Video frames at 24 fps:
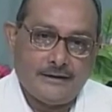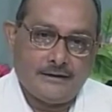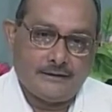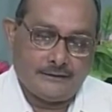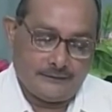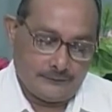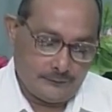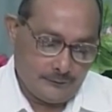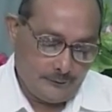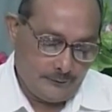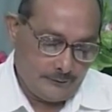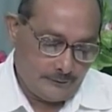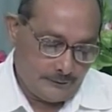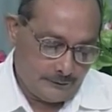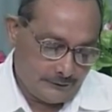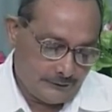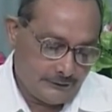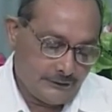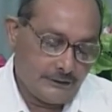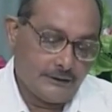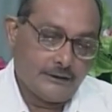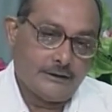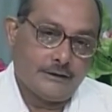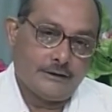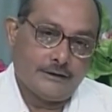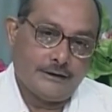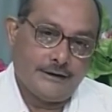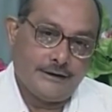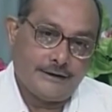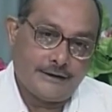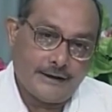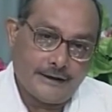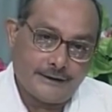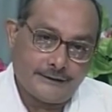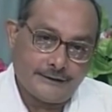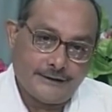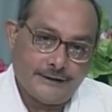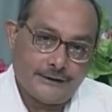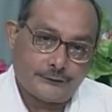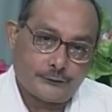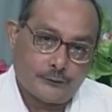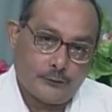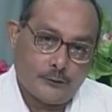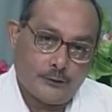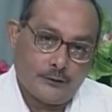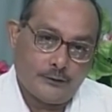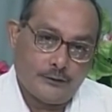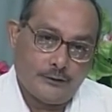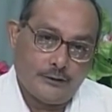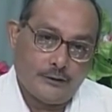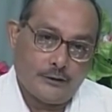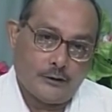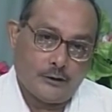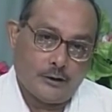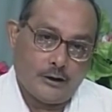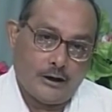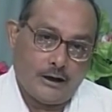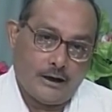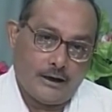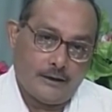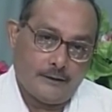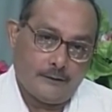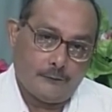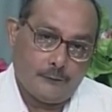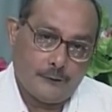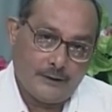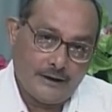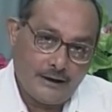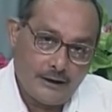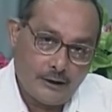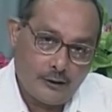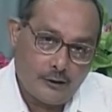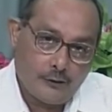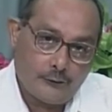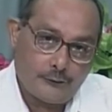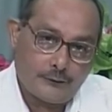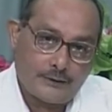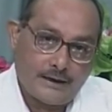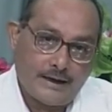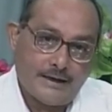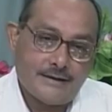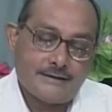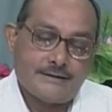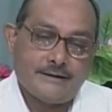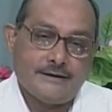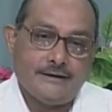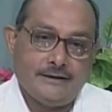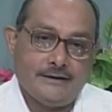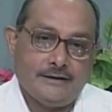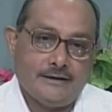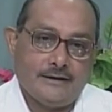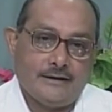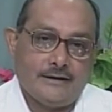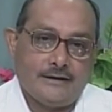making. No, yes. the it has its own uh, way of writing.